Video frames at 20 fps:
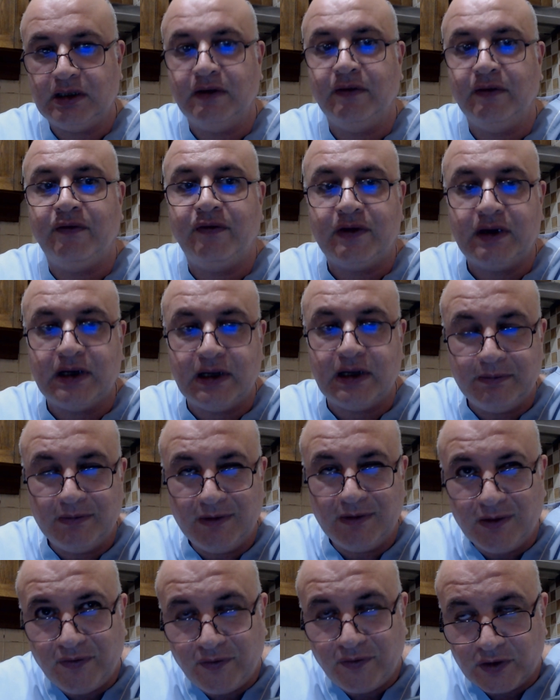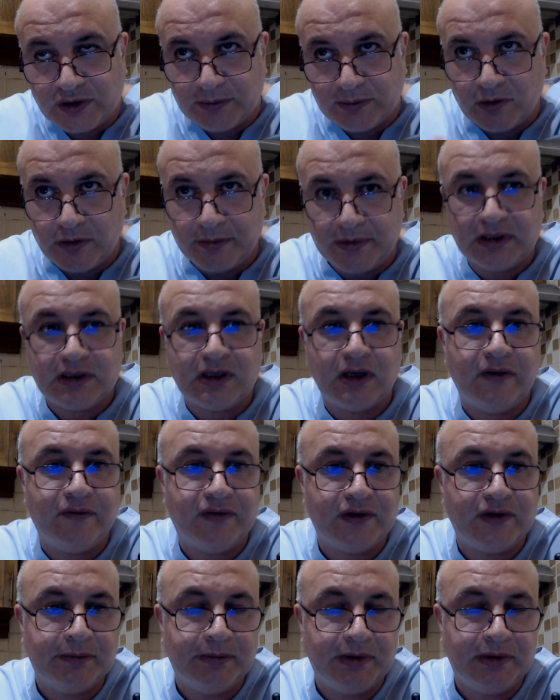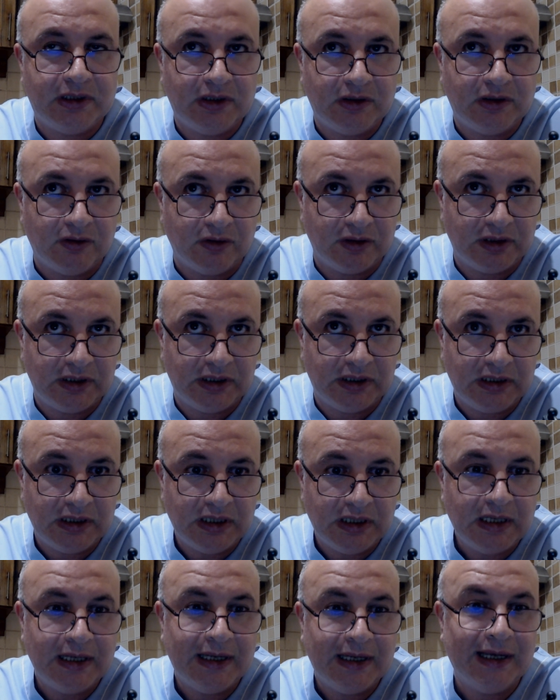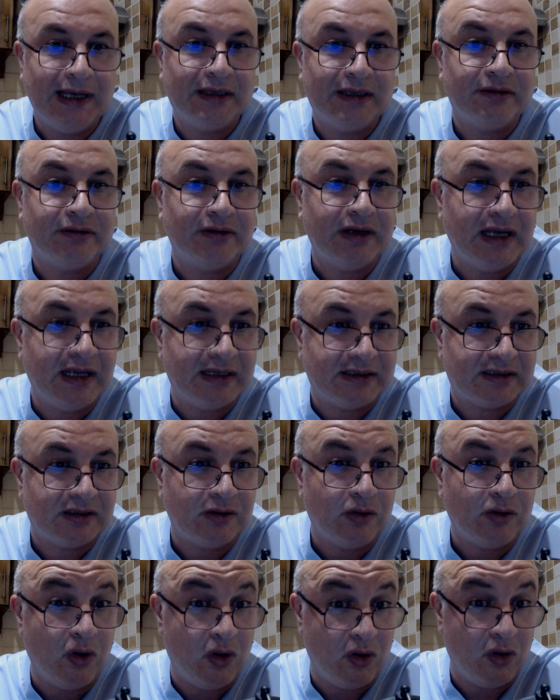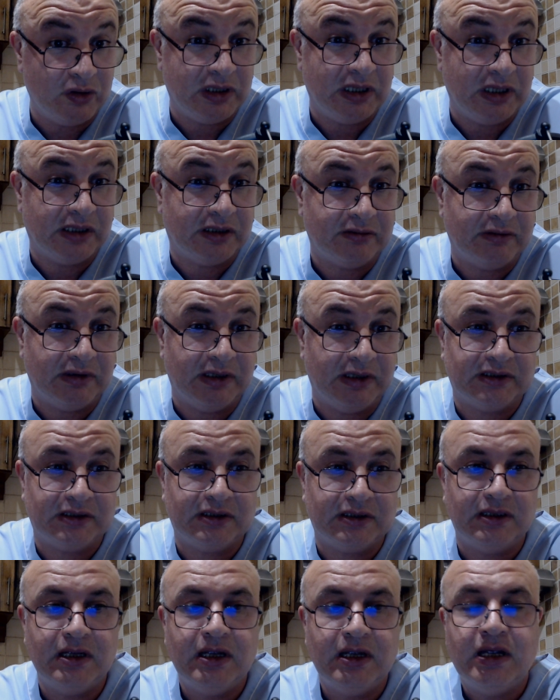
Comf com no, for the moment, comfortably only at rest, only at rest.